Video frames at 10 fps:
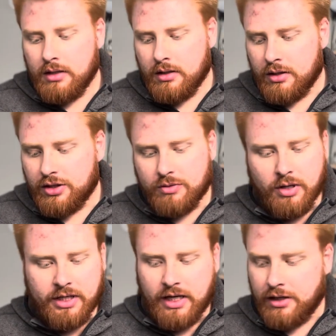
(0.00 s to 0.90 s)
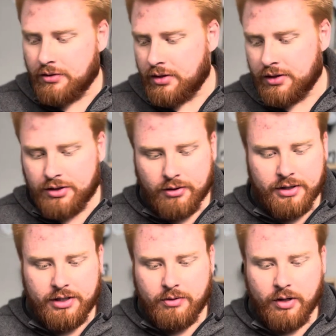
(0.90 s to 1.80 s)
I just wanted to kind of do a
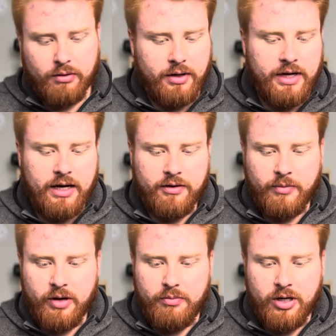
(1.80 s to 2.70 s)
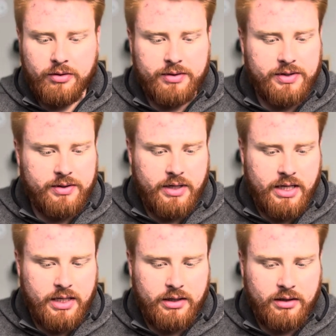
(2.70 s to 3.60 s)
dirty, quick rundown of my belts
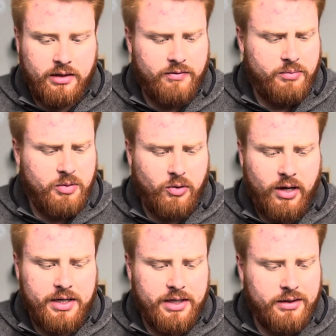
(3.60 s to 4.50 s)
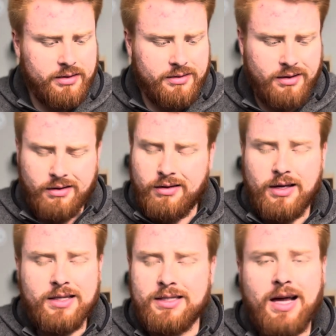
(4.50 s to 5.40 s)
and give people ideas.
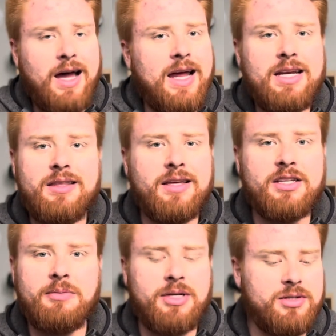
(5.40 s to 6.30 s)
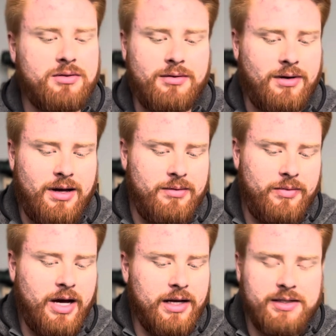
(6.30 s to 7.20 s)
It's not anything special. I'm
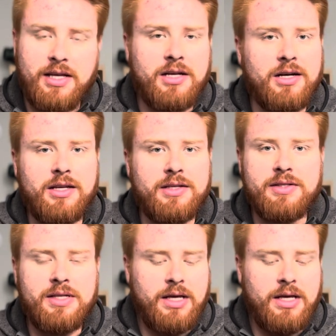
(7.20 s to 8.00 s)
not saying it is.